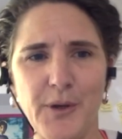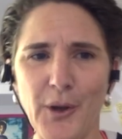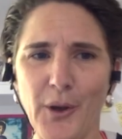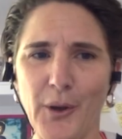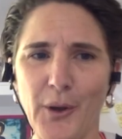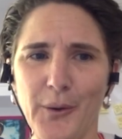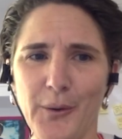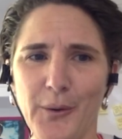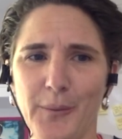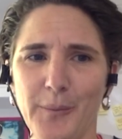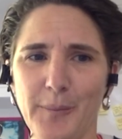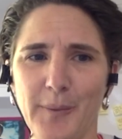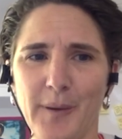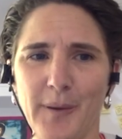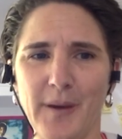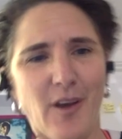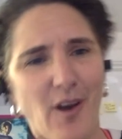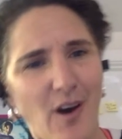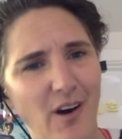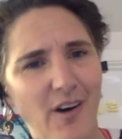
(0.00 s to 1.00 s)
You know,
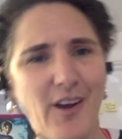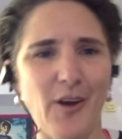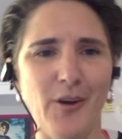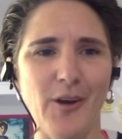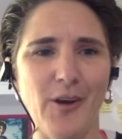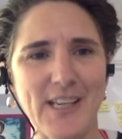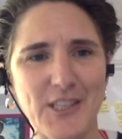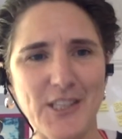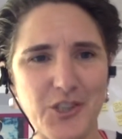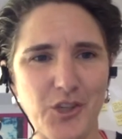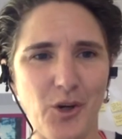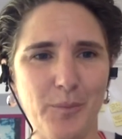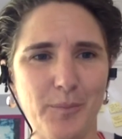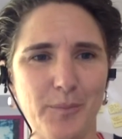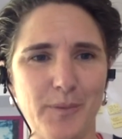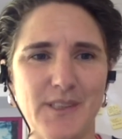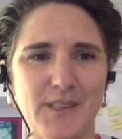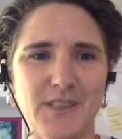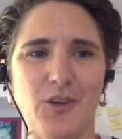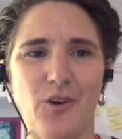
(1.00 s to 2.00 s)
but you can't go get a
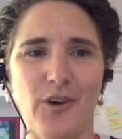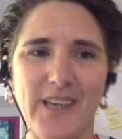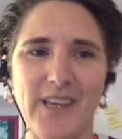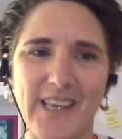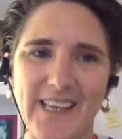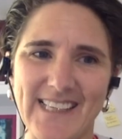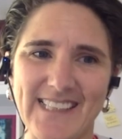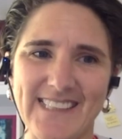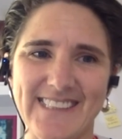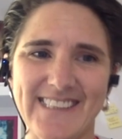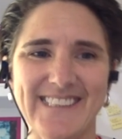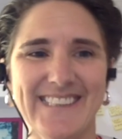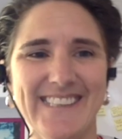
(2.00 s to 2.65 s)
job because you've got a kid.